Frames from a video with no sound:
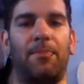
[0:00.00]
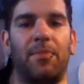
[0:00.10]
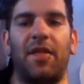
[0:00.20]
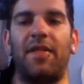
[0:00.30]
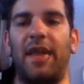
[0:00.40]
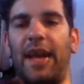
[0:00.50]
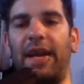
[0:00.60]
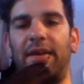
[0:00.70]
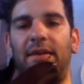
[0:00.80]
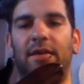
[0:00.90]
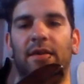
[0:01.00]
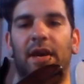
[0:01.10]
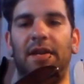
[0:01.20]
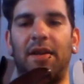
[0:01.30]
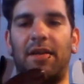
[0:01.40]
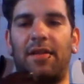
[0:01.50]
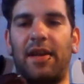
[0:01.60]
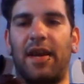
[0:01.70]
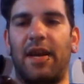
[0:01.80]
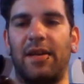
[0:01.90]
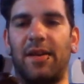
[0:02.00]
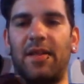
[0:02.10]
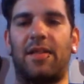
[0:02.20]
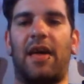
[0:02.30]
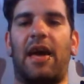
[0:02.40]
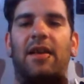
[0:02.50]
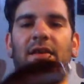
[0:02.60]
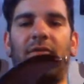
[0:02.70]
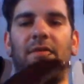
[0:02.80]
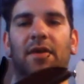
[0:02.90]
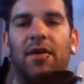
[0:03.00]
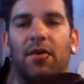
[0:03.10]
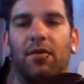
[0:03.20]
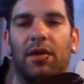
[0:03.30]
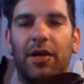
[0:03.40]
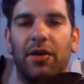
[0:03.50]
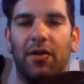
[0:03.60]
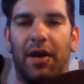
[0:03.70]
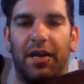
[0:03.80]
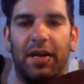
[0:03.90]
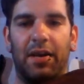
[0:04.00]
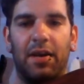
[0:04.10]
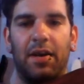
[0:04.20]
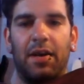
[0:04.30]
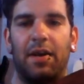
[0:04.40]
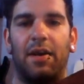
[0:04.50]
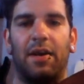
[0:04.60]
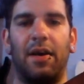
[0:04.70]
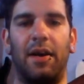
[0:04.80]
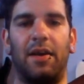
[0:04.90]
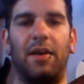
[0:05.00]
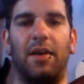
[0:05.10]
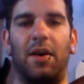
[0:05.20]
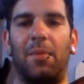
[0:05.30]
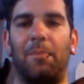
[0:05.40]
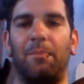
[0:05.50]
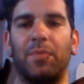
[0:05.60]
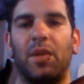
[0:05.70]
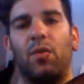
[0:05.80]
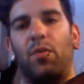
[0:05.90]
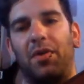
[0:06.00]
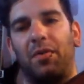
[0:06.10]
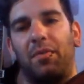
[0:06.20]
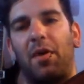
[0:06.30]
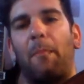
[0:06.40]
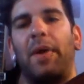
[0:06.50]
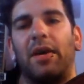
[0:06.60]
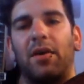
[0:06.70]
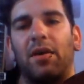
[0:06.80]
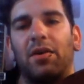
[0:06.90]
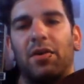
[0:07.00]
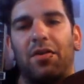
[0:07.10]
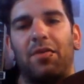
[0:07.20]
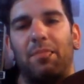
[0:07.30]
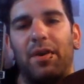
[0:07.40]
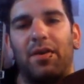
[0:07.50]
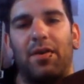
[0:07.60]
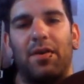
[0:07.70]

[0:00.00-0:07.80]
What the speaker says: stained. I did a stain and a satin, clear on it, and with a pick guard, custom pick guard.